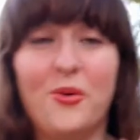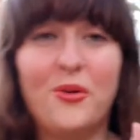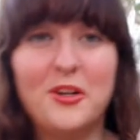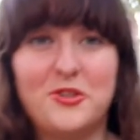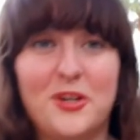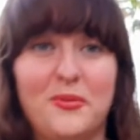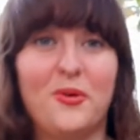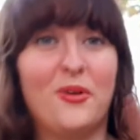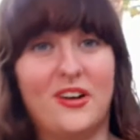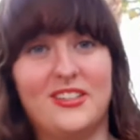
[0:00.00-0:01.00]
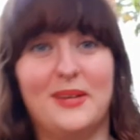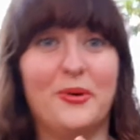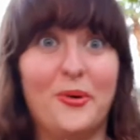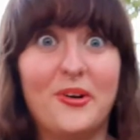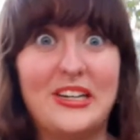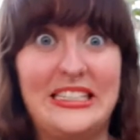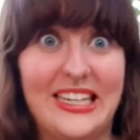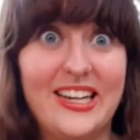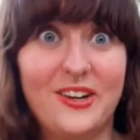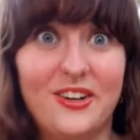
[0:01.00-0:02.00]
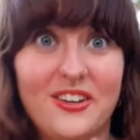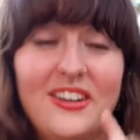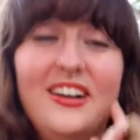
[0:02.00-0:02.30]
or a triple, or a double, or a single,